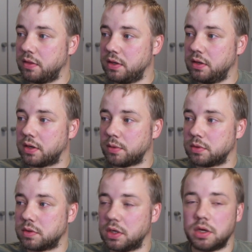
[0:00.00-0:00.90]
The
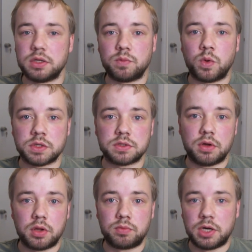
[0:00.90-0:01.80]
camera was
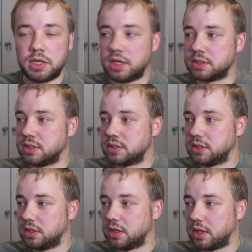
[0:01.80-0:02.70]
already
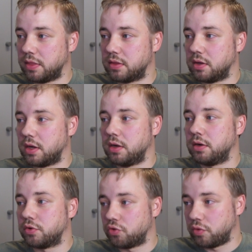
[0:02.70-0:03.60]
existing and the
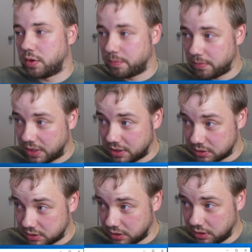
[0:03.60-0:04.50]

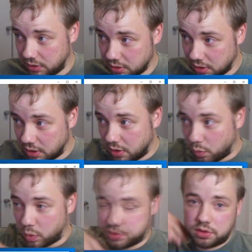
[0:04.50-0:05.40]
incrementing
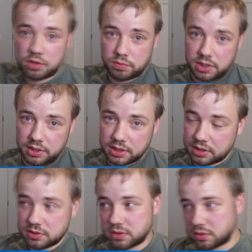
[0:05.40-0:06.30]
was already
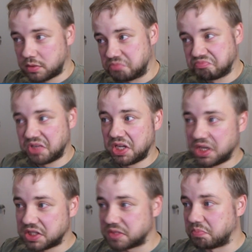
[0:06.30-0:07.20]
done, so
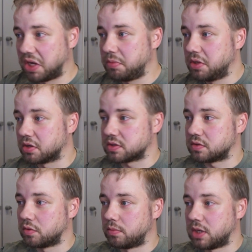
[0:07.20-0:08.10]
it's maybe not
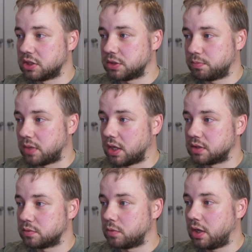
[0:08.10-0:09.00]
so much,
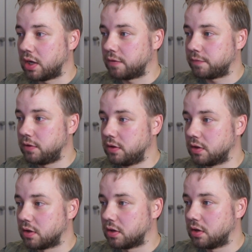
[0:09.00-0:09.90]
but we have
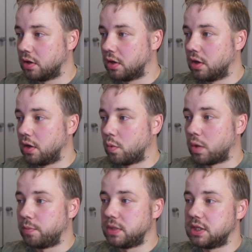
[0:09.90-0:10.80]
here
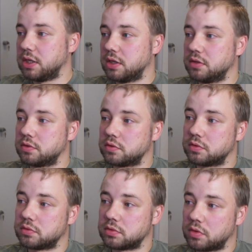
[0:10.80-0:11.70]

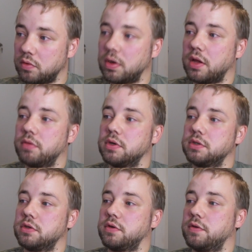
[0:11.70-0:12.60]

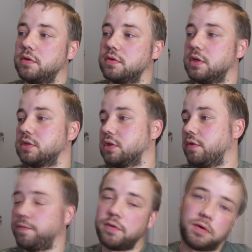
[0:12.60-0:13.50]

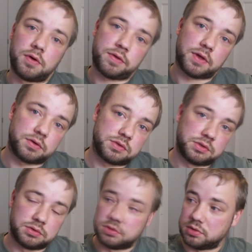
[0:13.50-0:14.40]

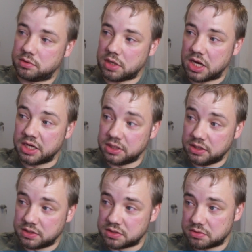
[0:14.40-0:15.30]
1,264,000
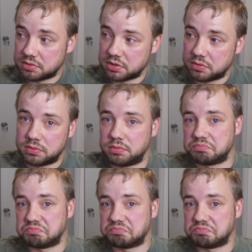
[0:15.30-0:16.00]
IDs, so